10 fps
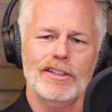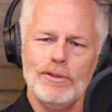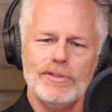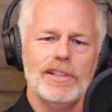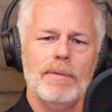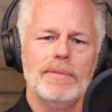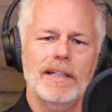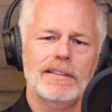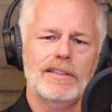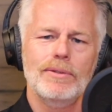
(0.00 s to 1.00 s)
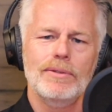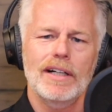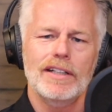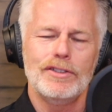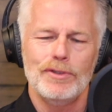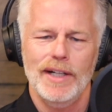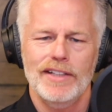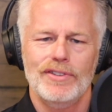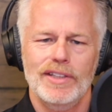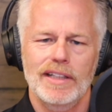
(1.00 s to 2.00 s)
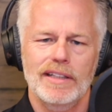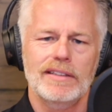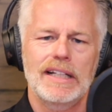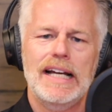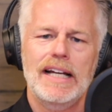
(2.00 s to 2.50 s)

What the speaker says: Do something to address this.